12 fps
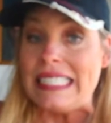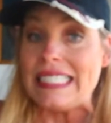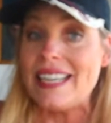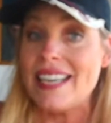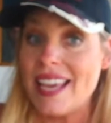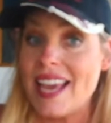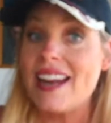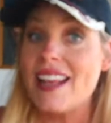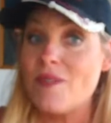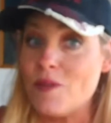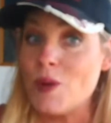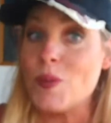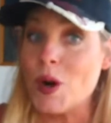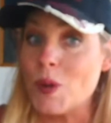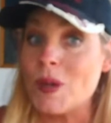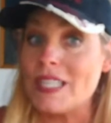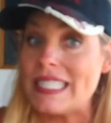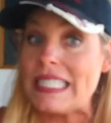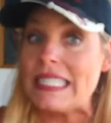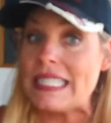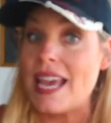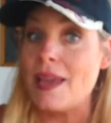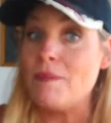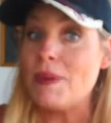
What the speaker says: he had a few more words to say.